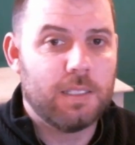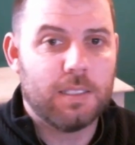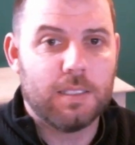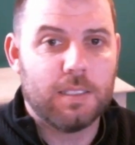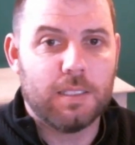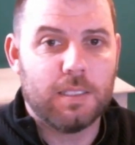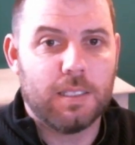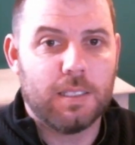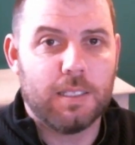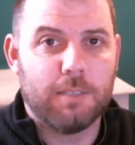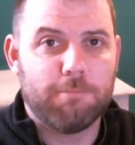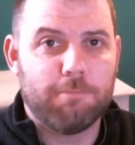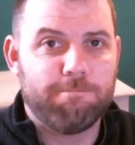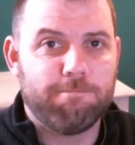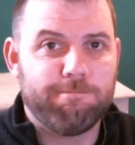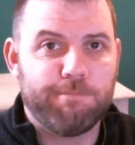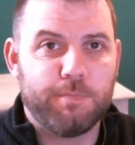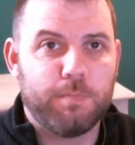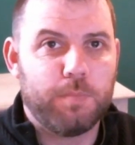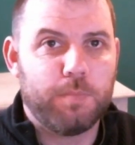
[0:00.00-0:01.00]

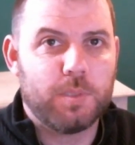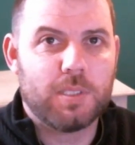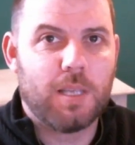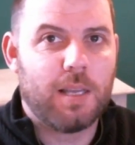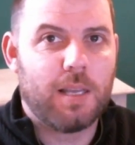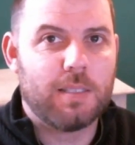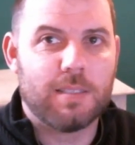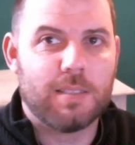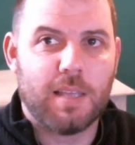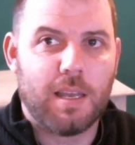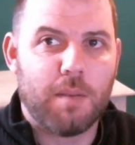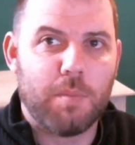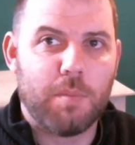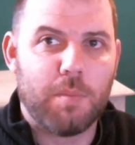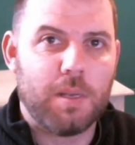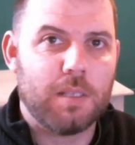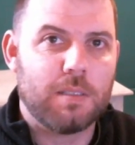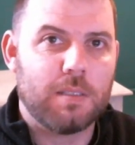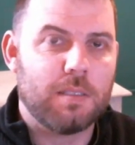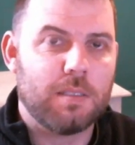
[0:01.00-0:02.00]
Besides that, I
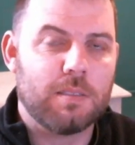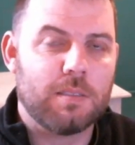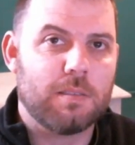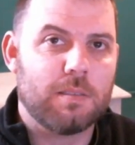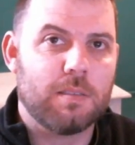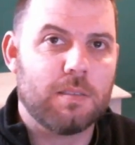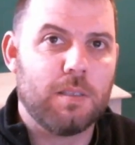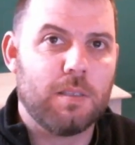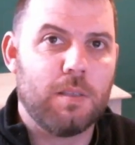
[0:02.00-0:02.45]
mean, it's